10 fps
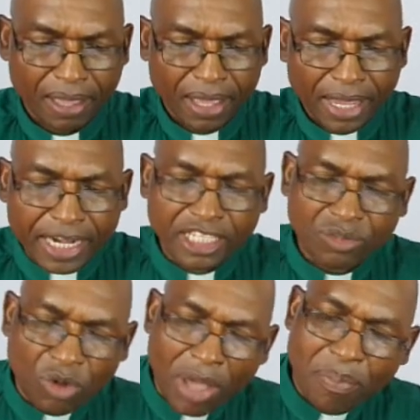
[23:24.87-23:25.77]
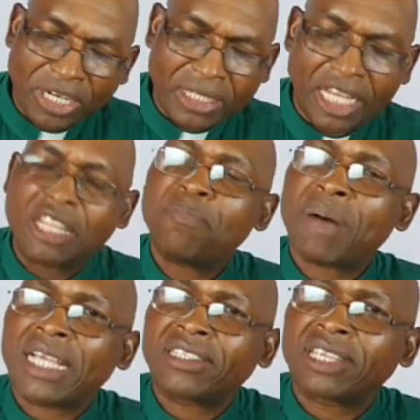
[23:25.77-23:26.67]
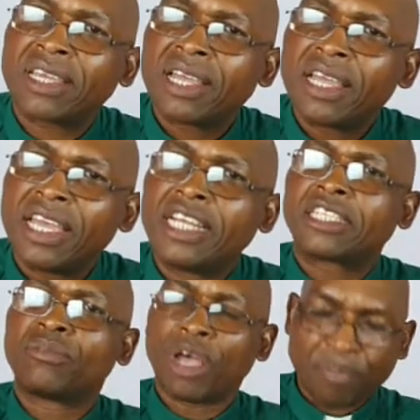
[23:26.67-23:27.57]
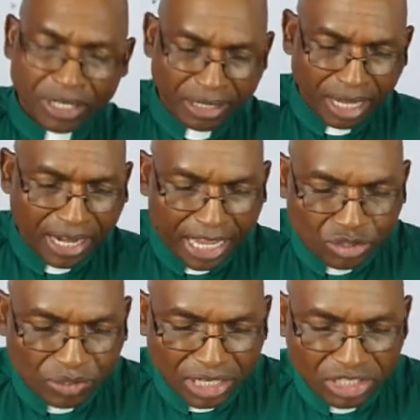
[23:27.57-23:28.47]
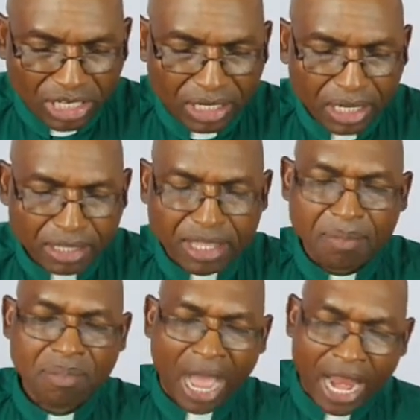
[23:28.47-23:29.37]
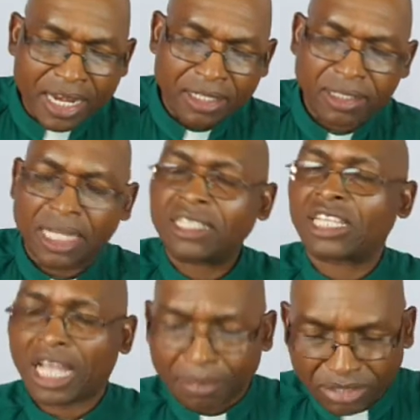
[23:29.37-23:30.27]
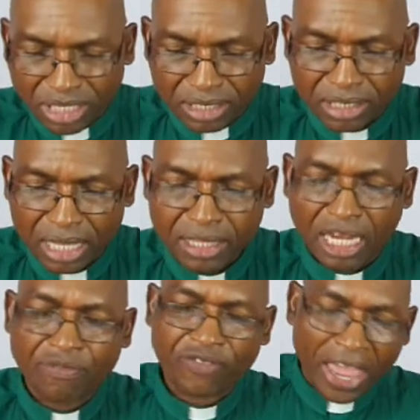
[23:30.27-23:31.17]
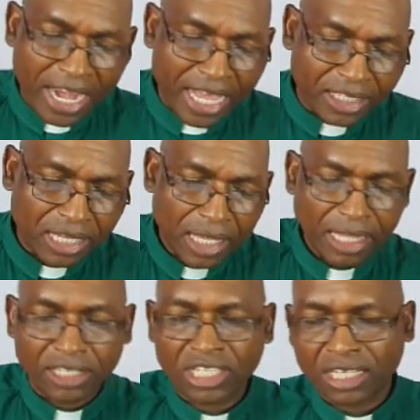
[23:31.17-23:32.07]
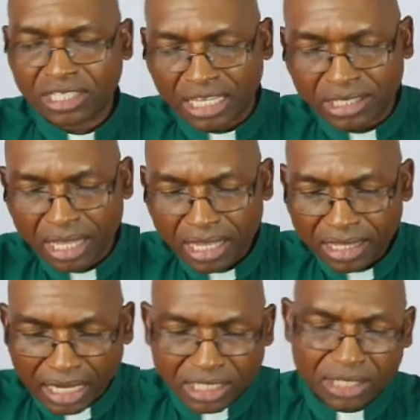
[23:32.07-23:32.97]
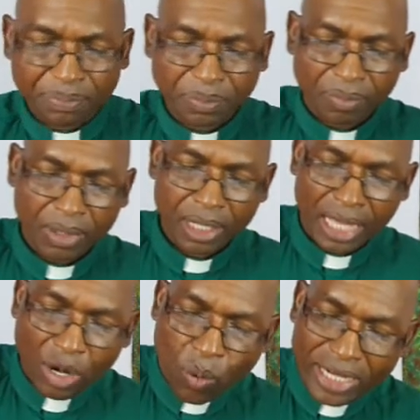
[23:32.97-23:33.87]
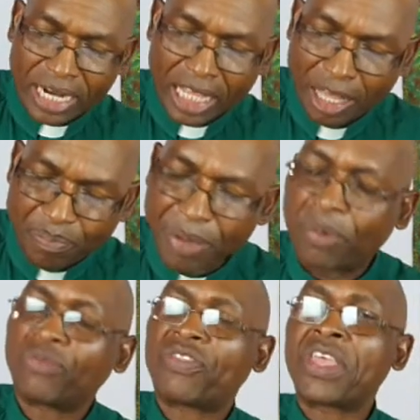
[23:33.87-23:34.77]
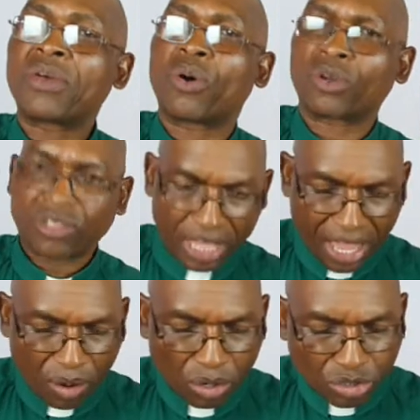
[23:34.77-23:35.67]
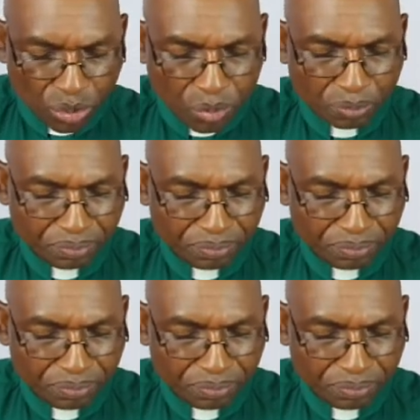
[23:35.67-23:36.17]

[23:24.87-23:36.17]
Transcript: It is more important than the past. It is more important than education, the money, than circumstance, than failures, than success, than what other people think or say or do.